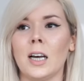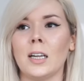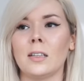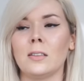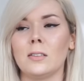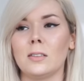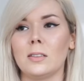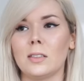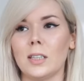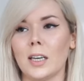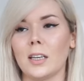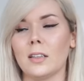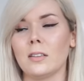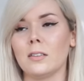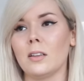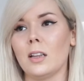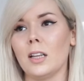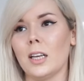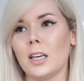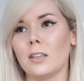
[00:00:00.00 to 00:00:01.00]
that
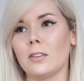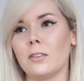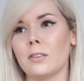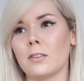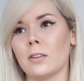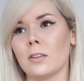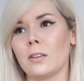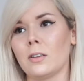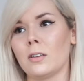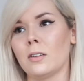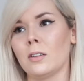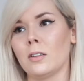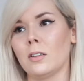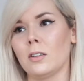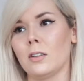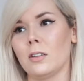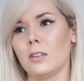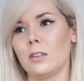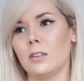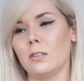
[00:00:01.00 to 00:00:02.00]
then
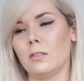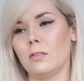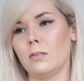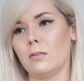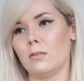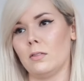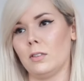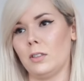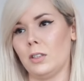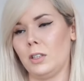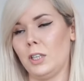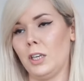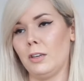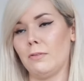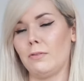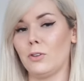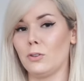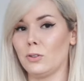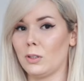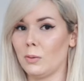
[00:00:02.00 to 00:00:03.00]
later
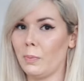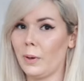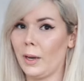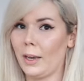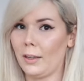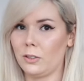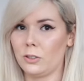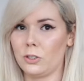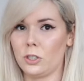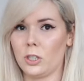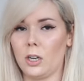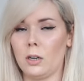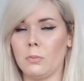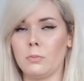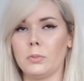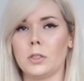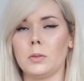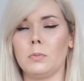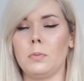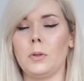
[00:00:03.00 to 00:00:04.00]
give you the paid
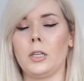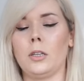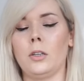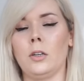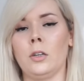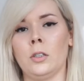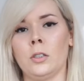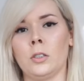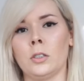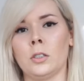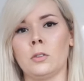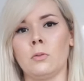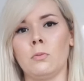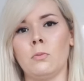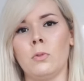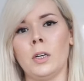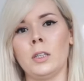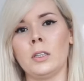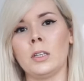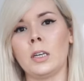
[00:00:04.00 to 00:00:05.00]
jobs,
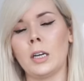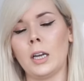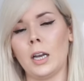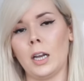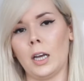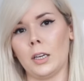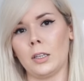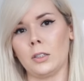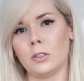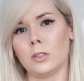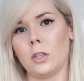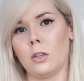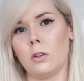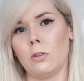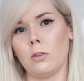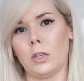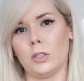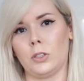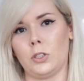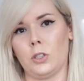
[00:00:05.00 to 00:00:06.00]
because when
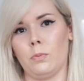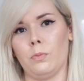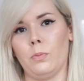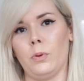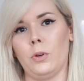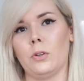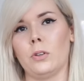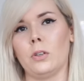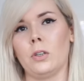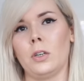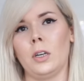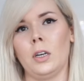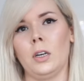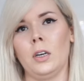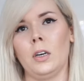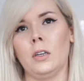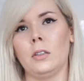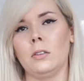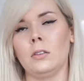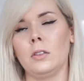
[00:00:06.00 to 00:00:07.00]
clients look at your
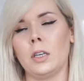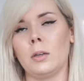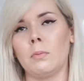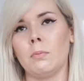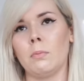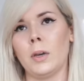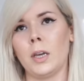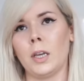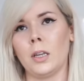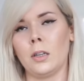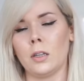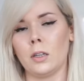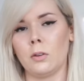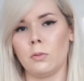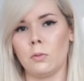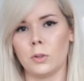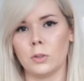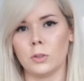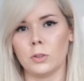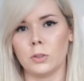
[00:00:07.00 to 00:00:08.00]
book, they
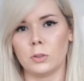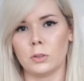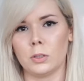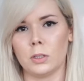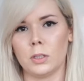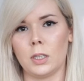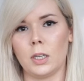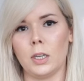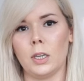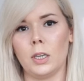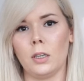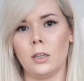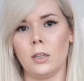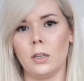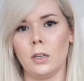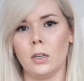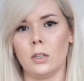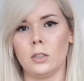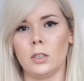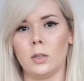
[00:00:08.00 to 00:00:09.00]
mainly want to
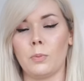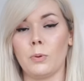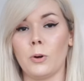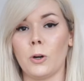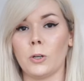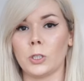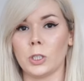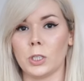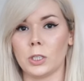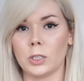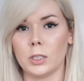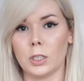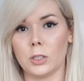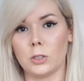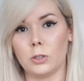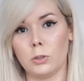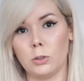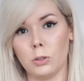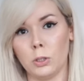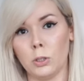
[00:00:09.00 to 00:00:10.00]
see the
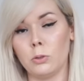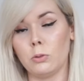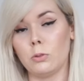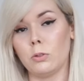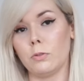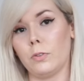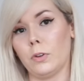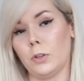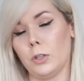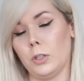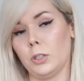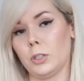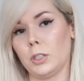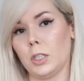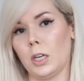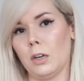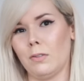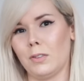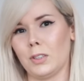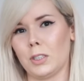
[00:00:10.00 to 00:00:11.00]
projects that you do for
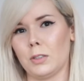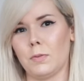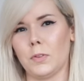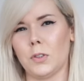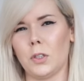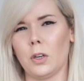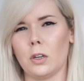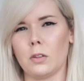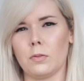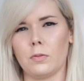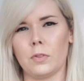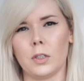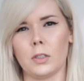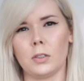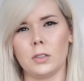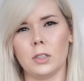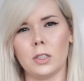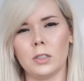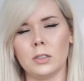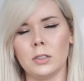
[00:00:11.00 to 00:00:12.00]
yourself as a
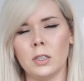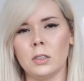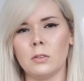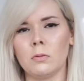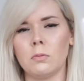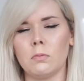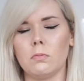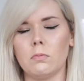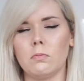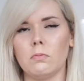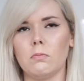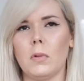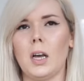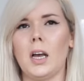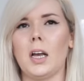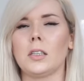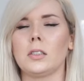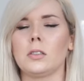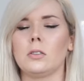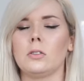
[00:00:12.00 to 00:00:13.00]
photographer. They're not
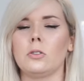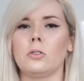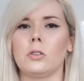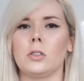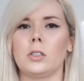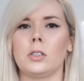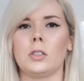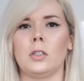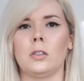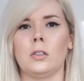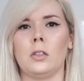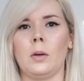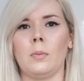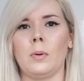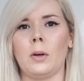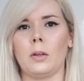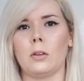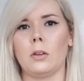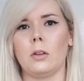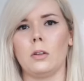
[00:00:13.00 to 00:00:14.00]
as
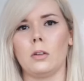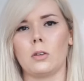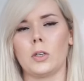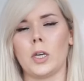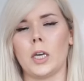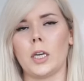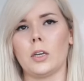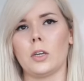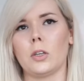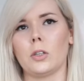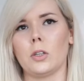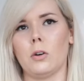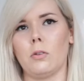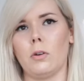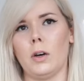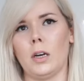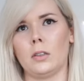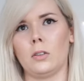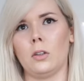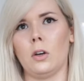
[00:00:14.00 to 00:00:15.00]
interested about looking,
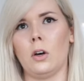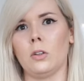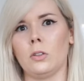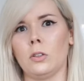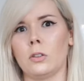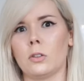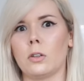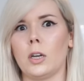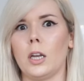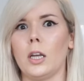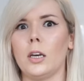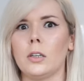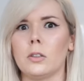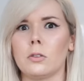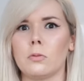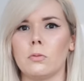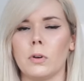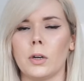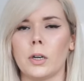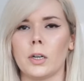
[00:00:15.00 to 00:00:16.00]
you know, at other
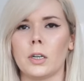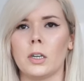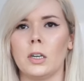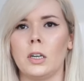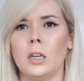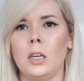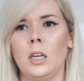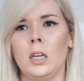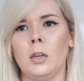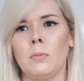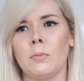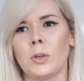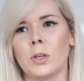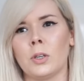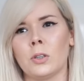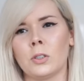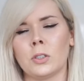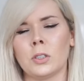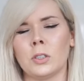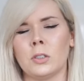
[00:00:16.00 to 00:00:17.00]
client work,
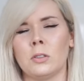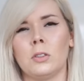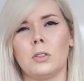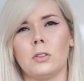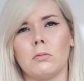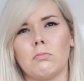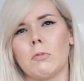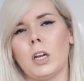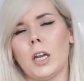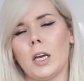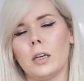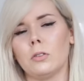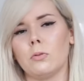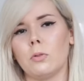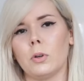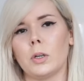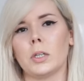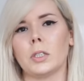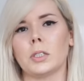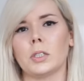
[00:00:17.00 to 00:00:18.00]
because
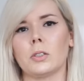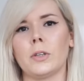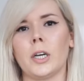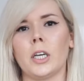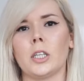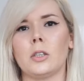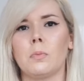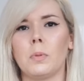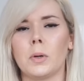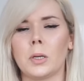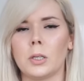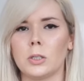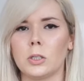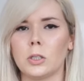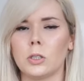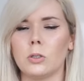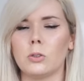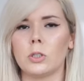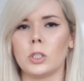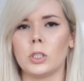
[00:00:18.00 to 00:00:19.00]
client work is great,
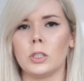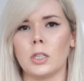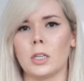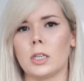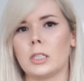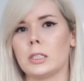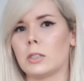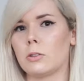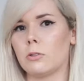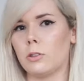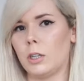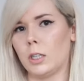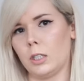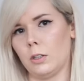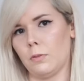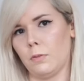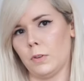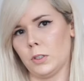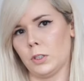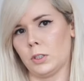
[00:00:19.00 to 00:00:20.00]
but it's usually not as
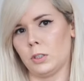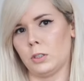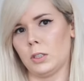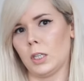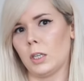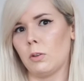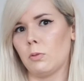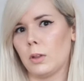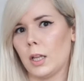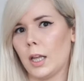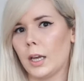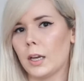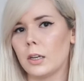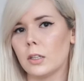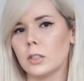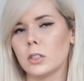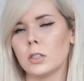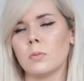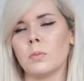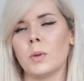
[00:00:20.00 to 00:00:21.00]
creative as they would
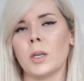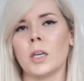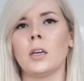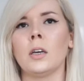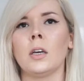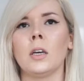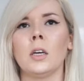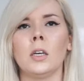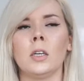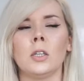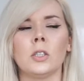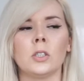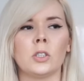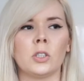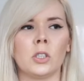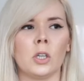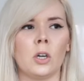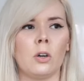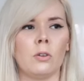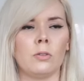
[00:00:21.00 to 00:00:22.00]
like it to be.
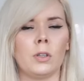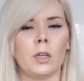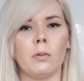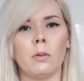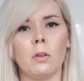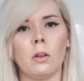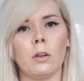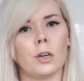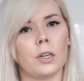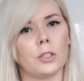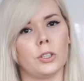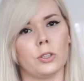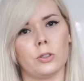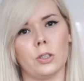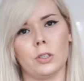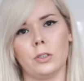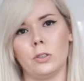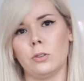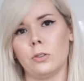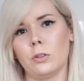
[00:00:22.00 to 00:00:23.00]
So they will look
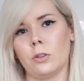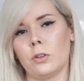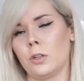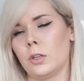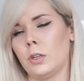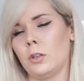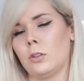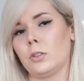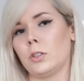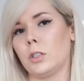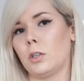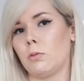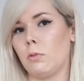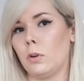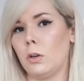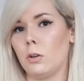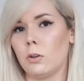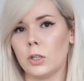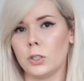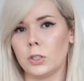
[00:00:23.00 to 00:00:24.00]
at your editorials,
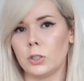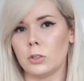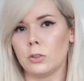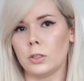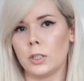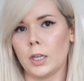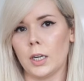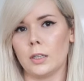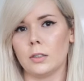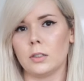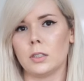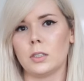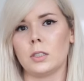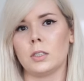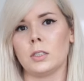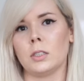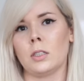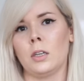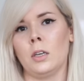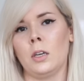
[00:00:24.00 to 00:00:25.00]
they will look at your
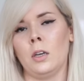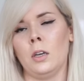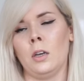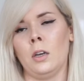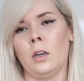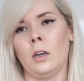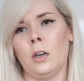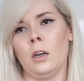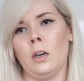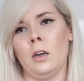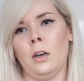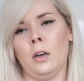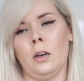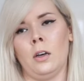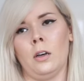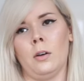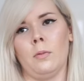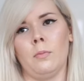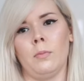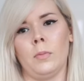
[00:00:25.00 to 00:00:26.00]
tests,
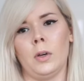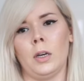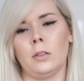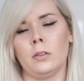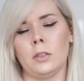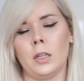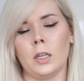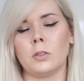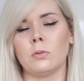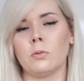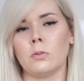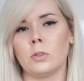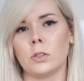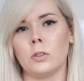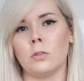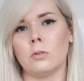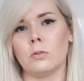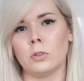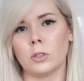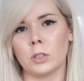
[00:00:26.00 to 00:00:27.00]
and
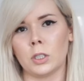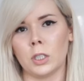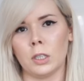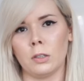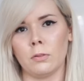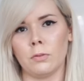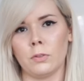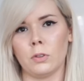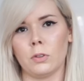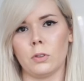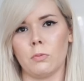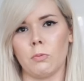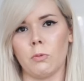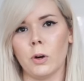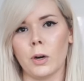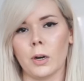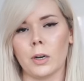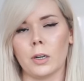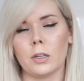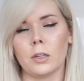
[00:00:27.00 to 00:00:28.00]
that's what's going to give you
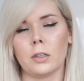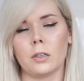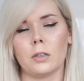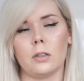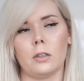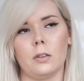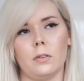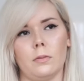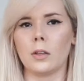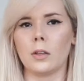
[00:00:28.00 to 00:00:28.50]
the work.